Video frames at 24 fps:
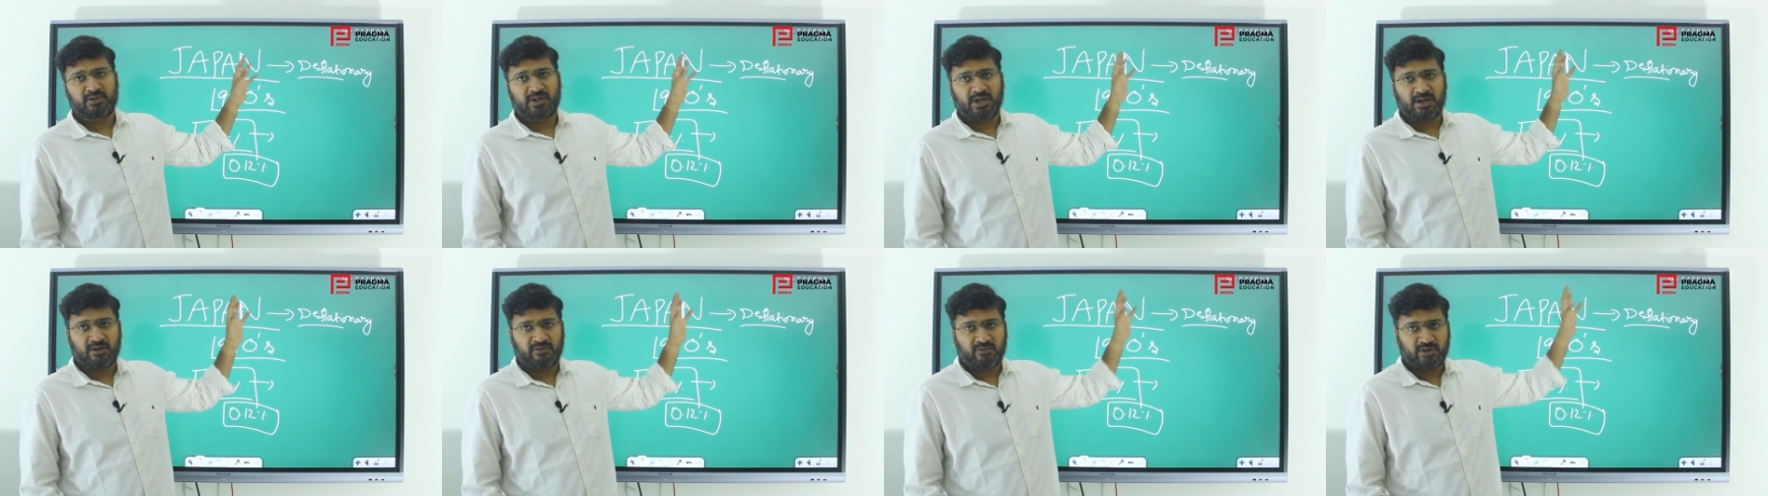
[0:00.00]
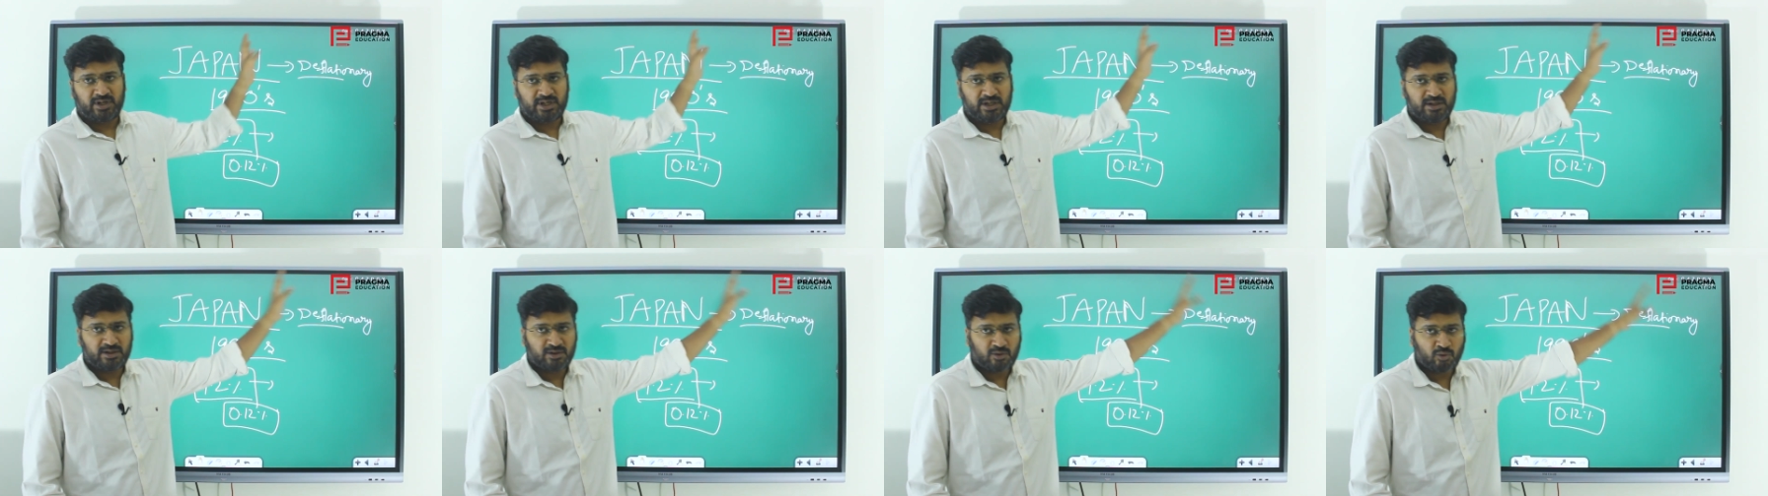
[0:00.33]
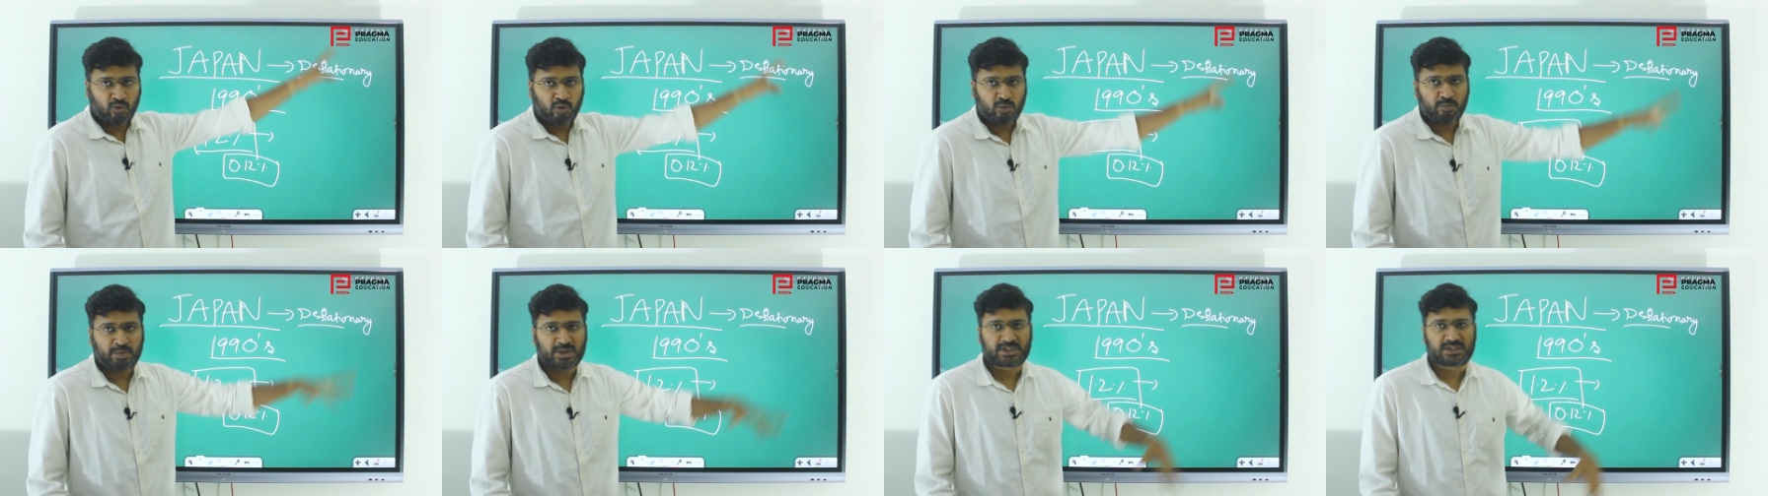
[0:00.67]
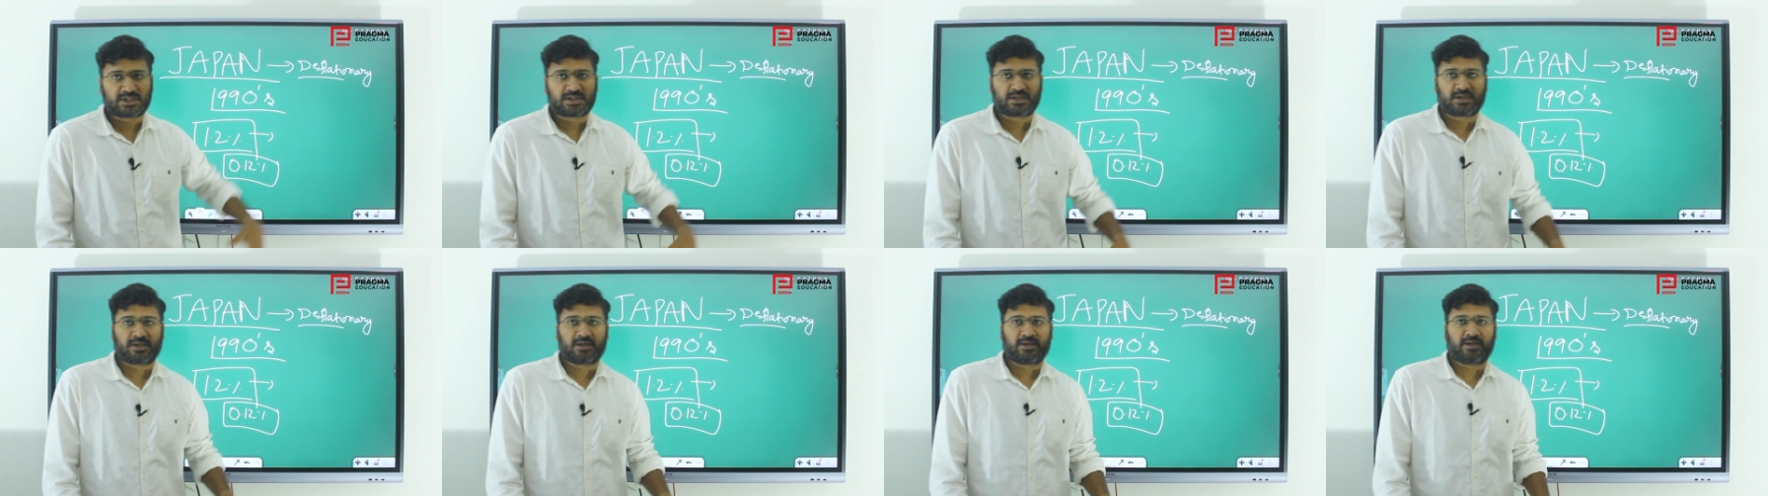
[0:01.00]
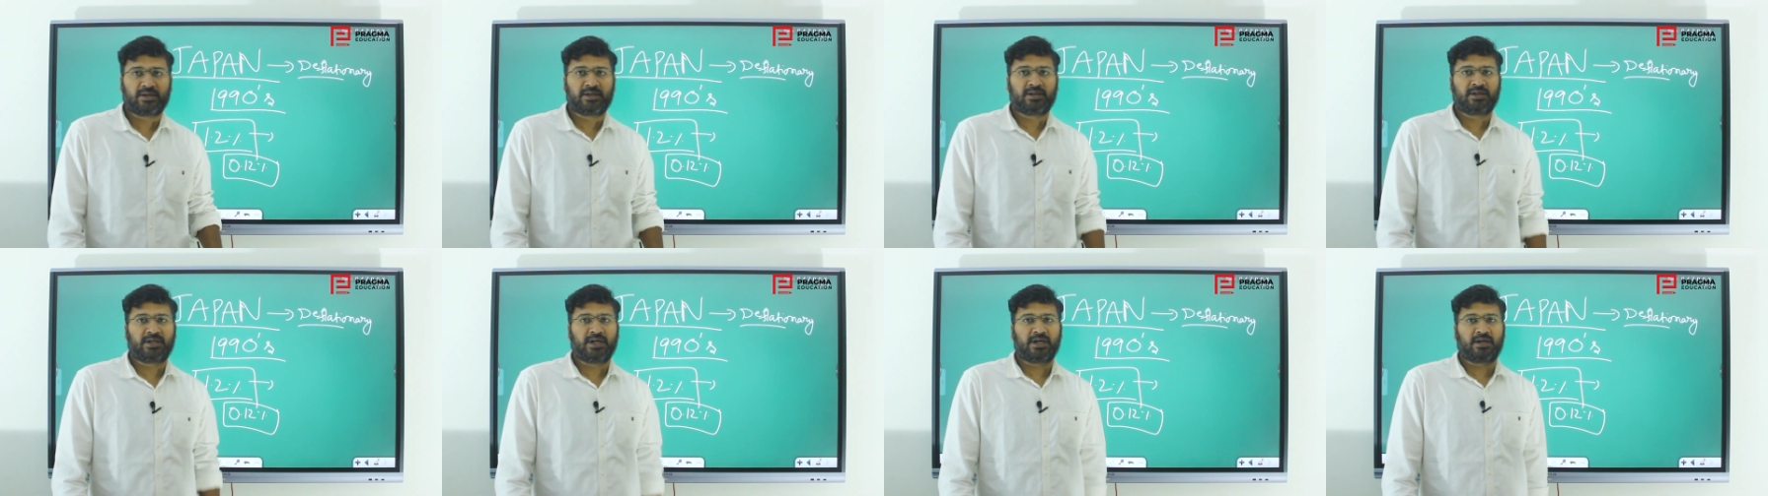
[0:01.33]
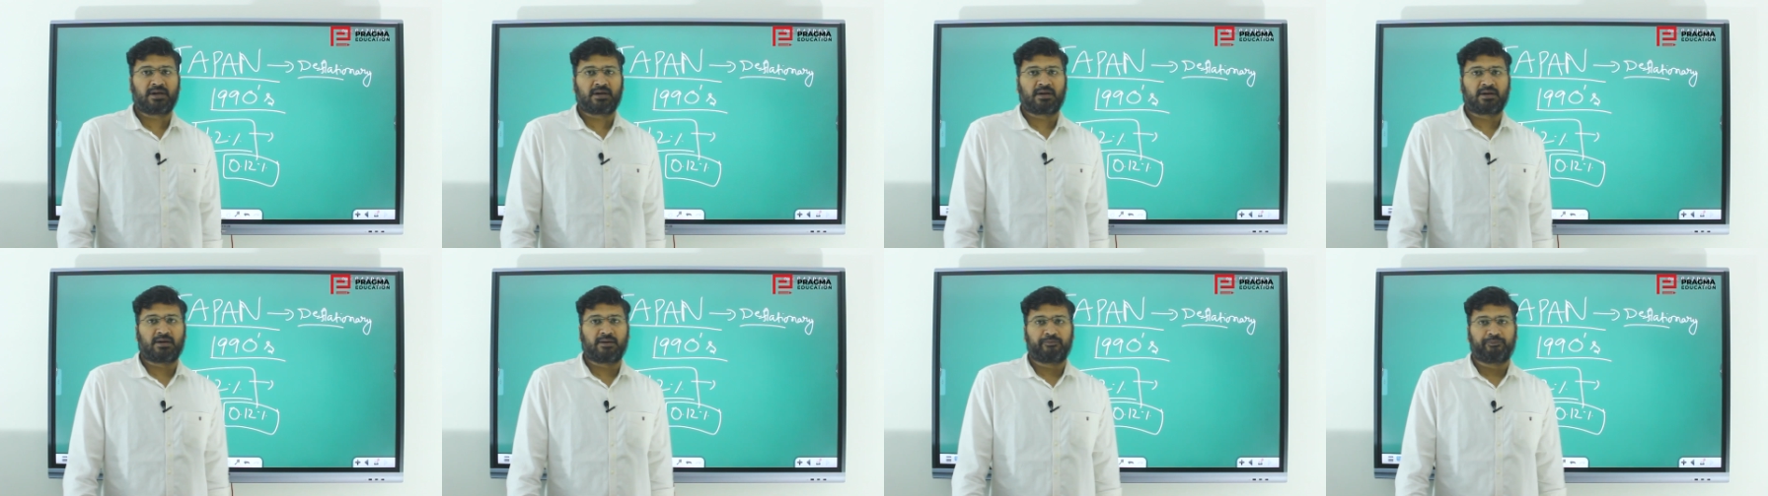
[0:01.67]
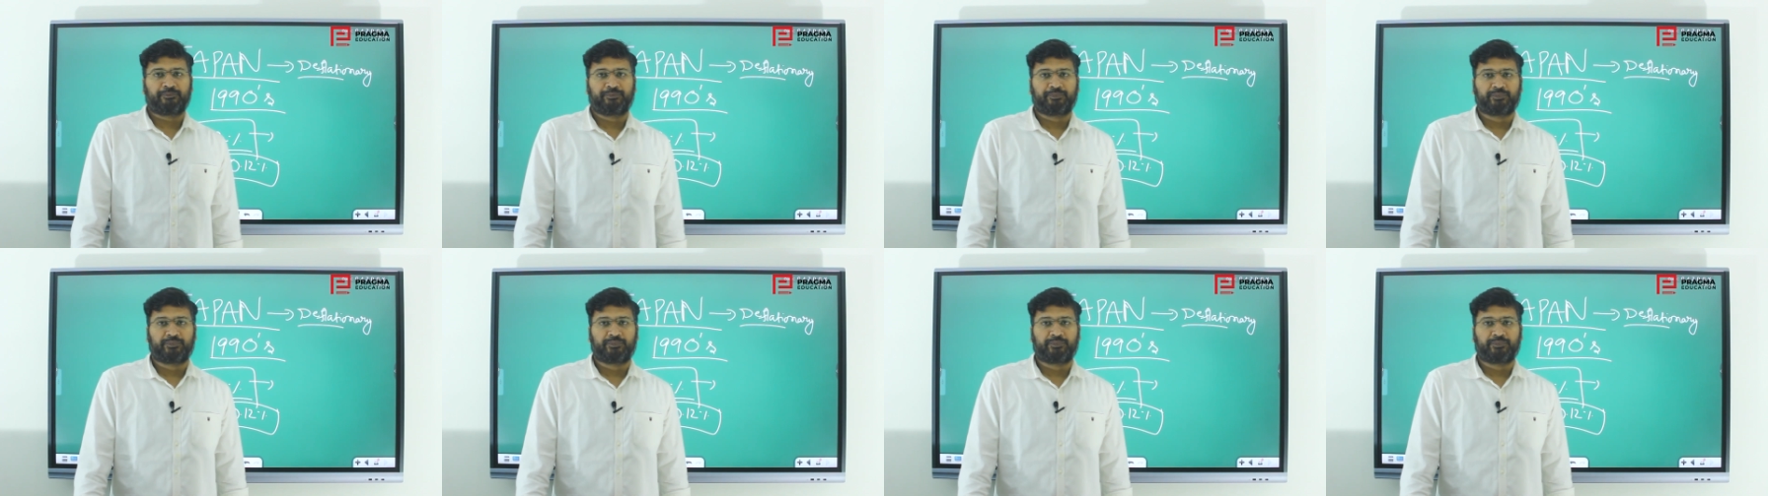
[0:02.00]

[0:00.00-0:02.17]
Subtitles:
they are very robust in their